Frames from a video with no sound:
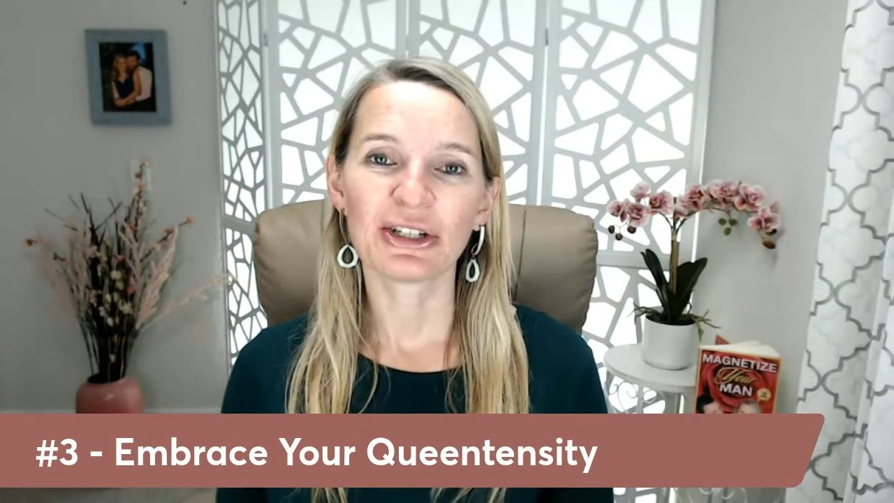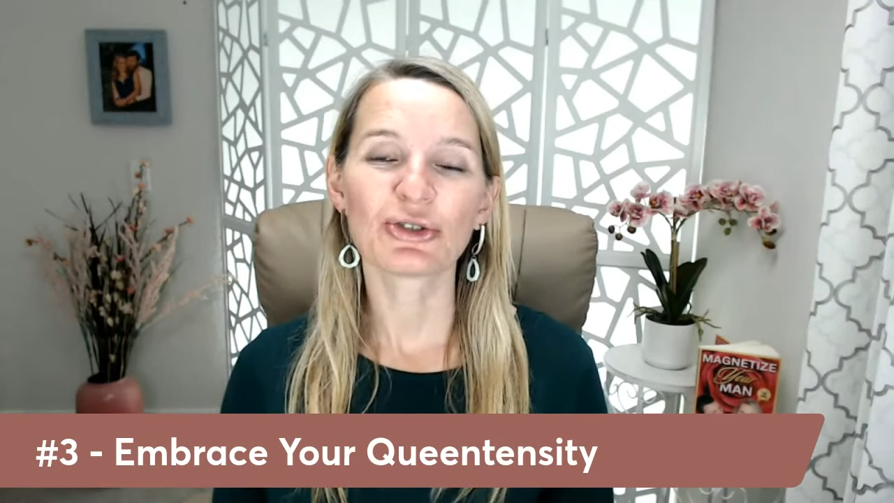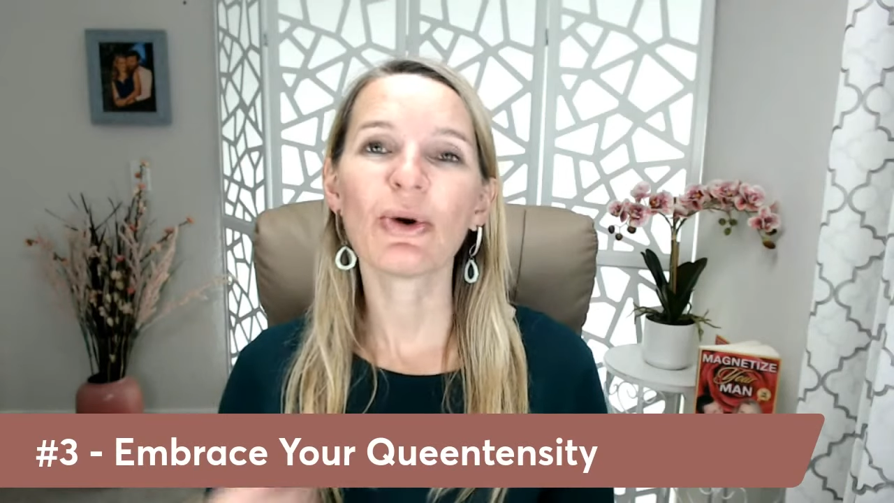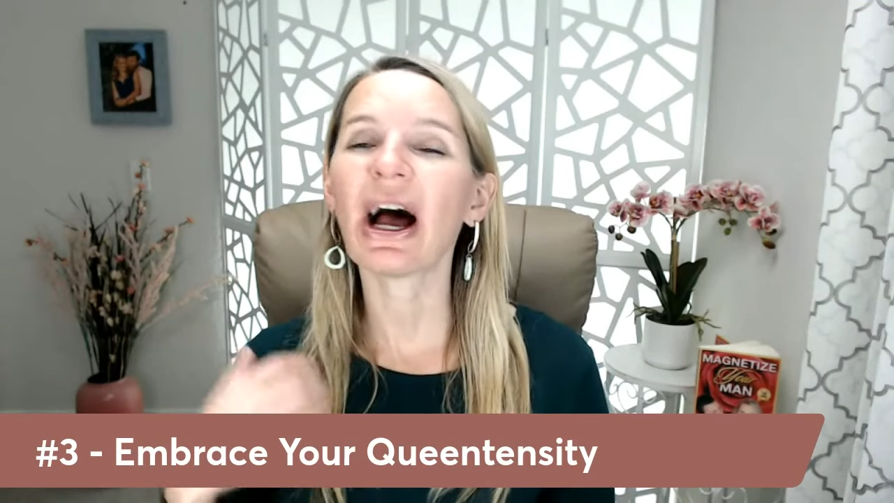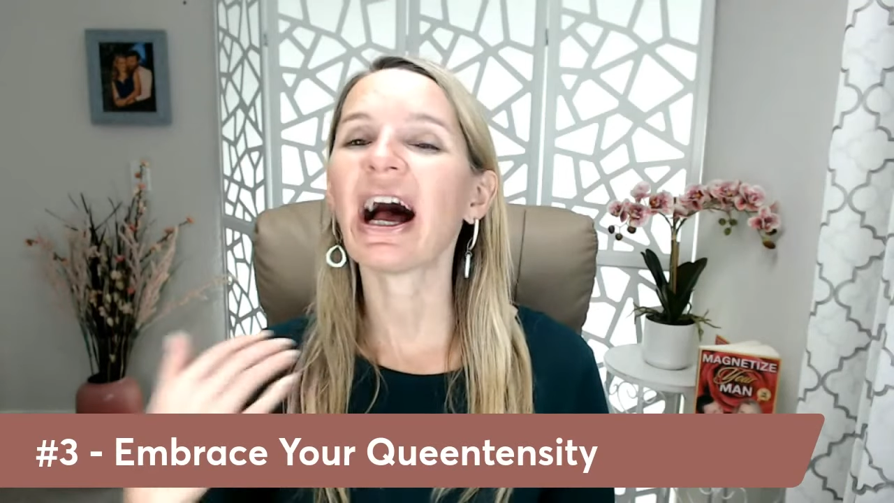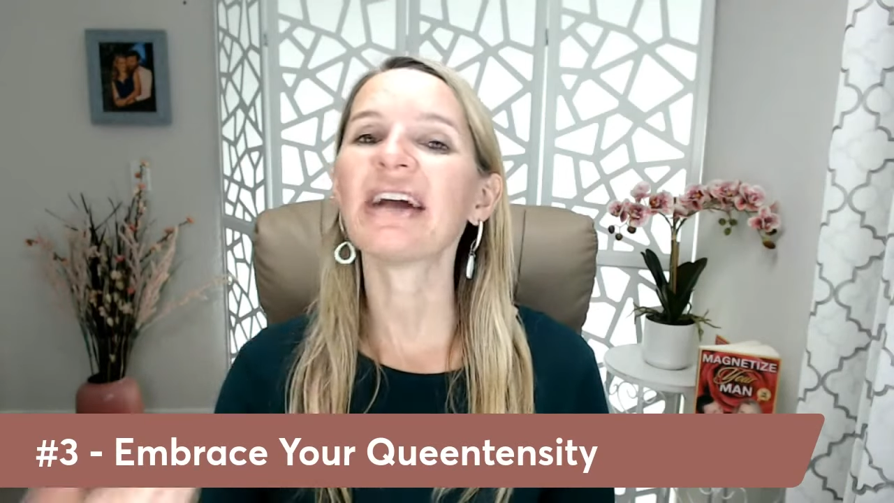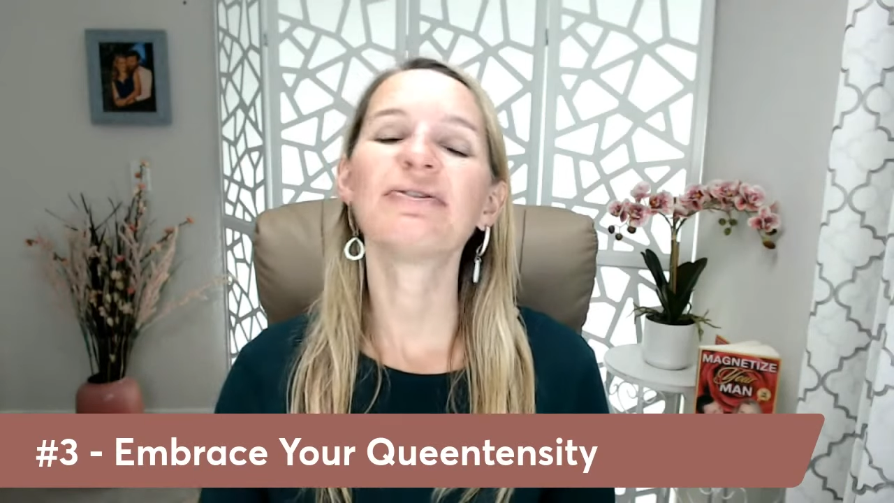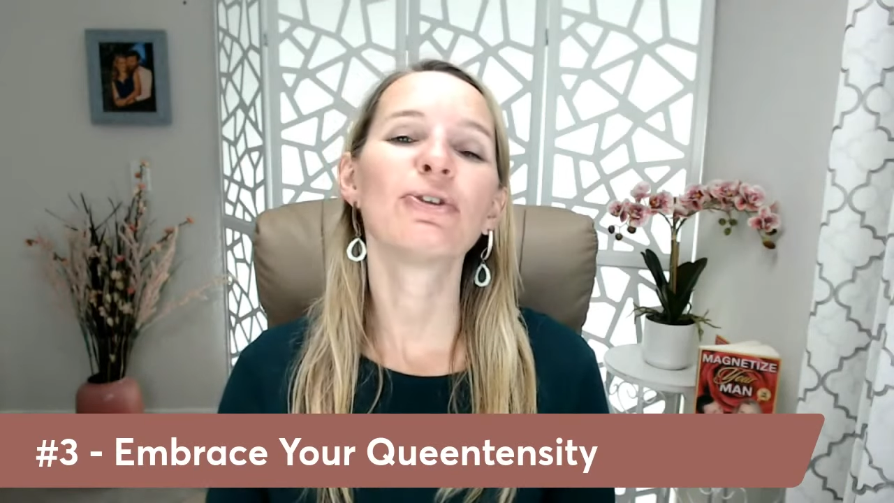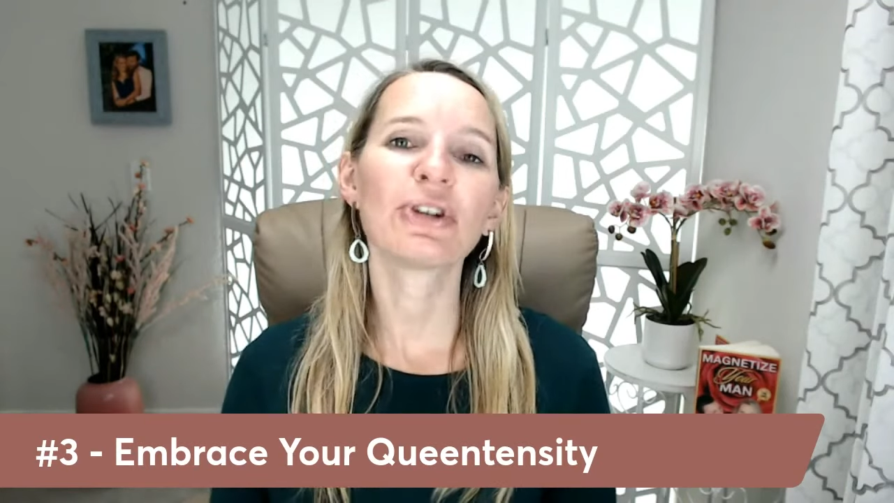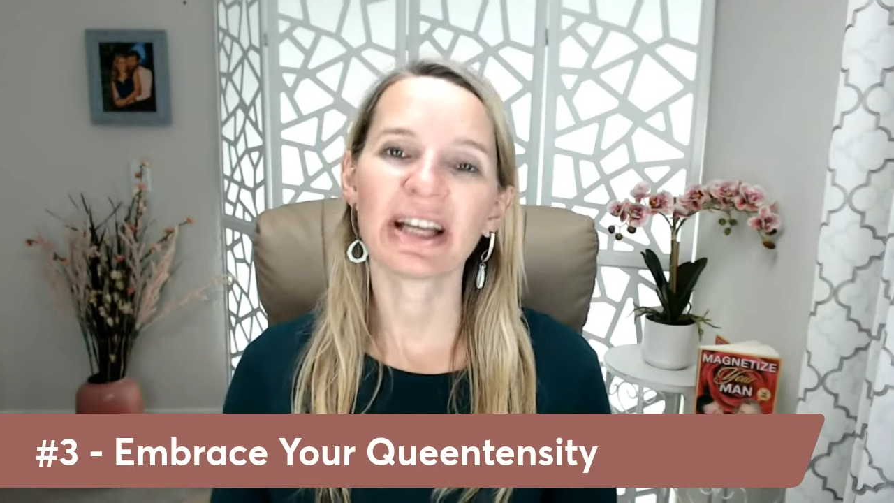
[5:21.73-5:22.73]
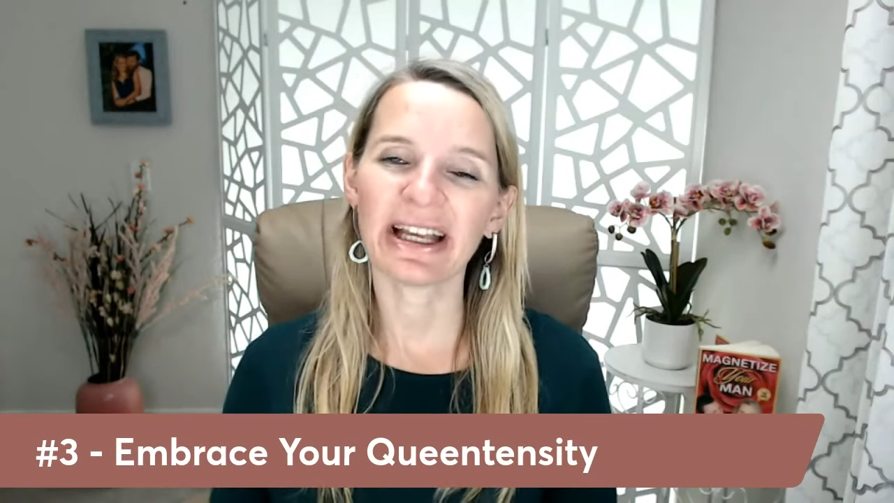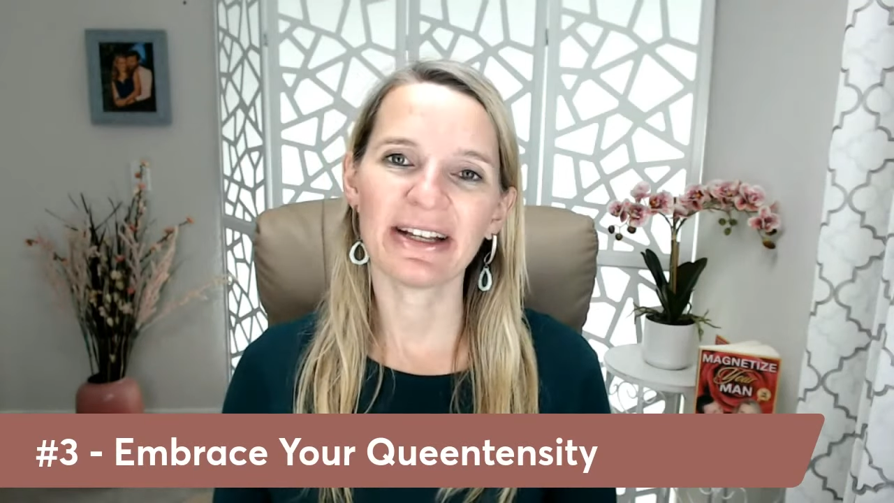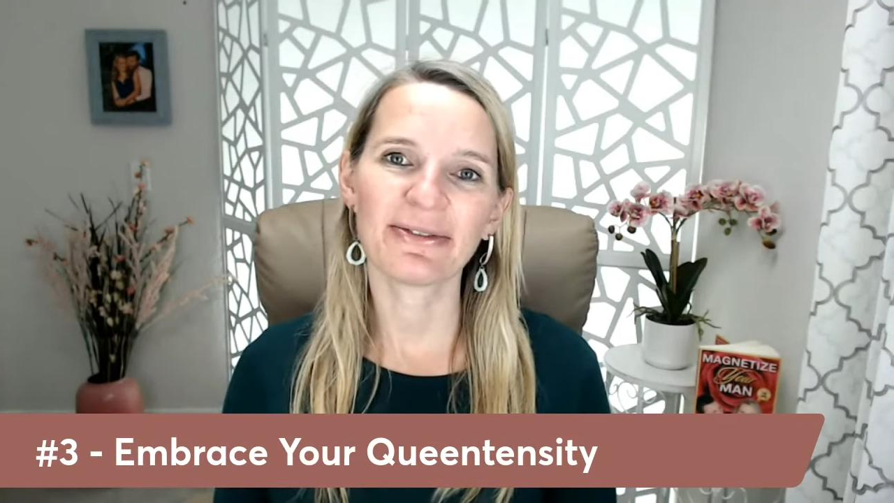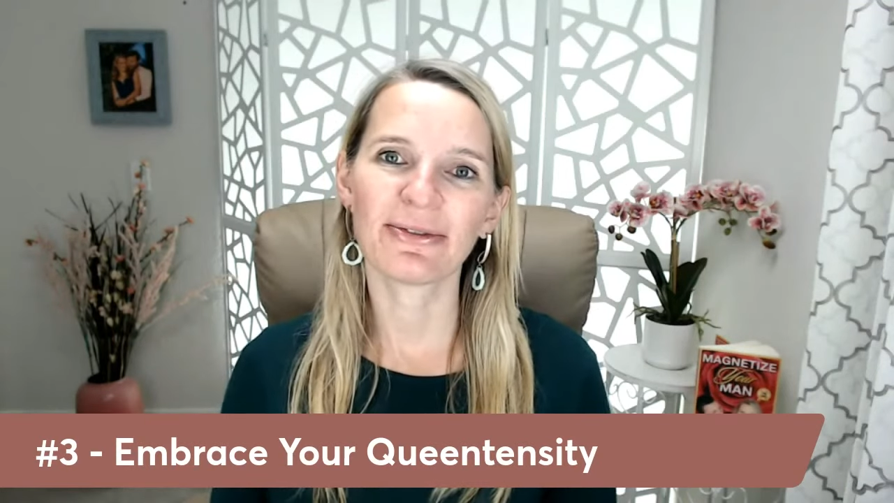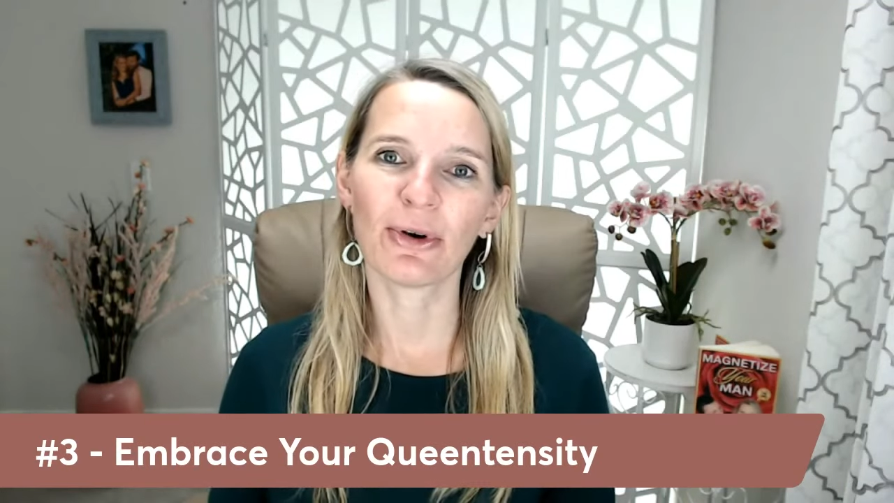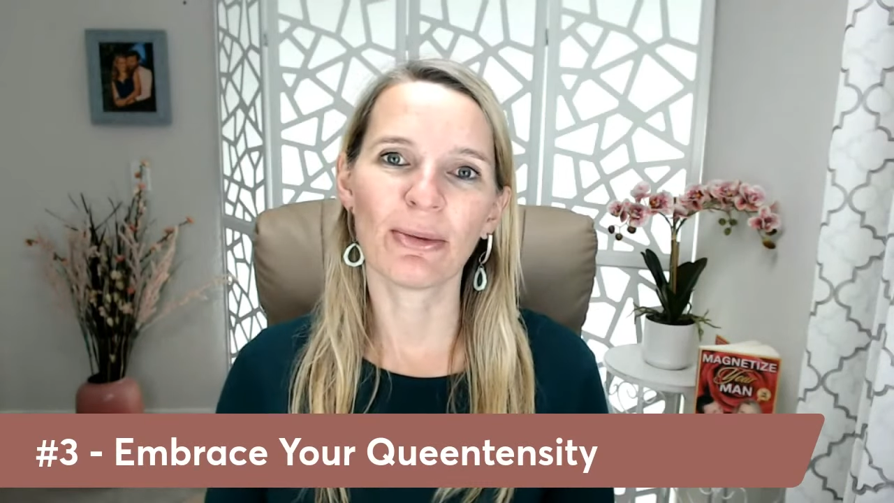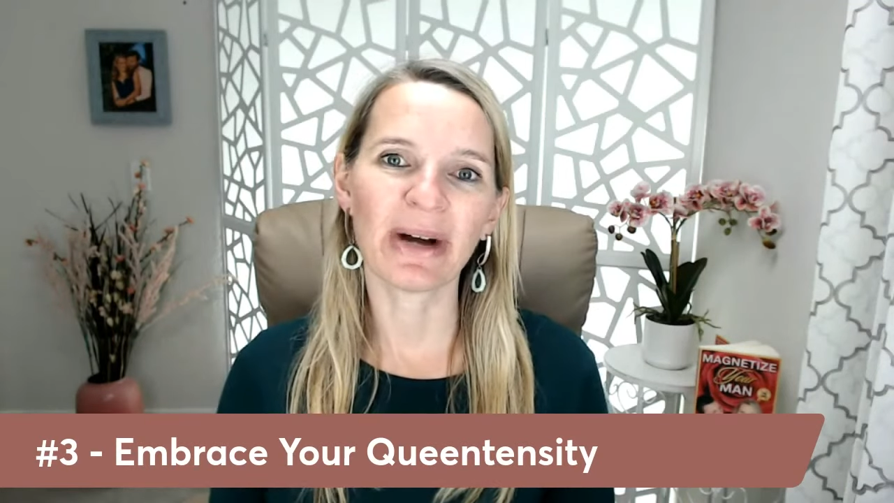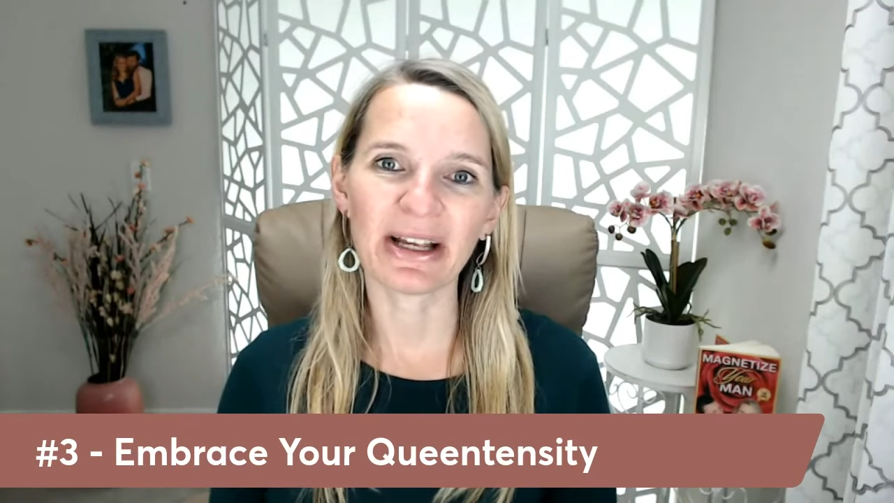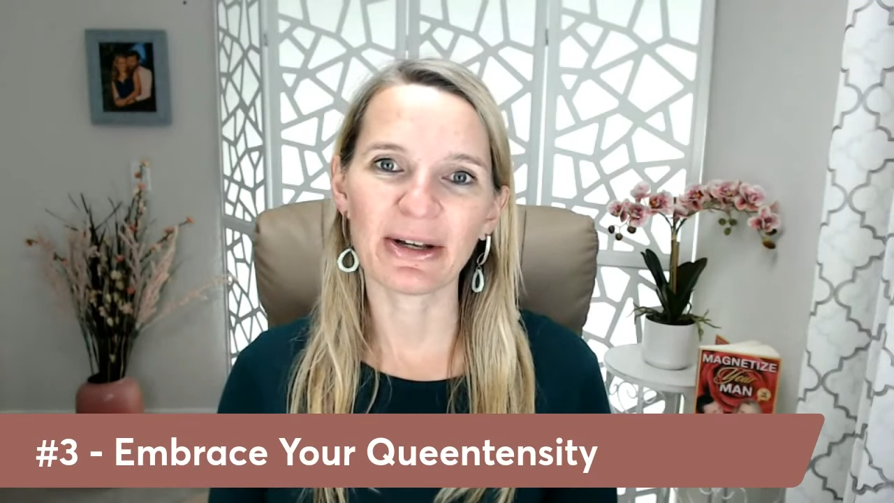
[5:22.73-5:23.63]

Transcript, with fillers: to advocate for my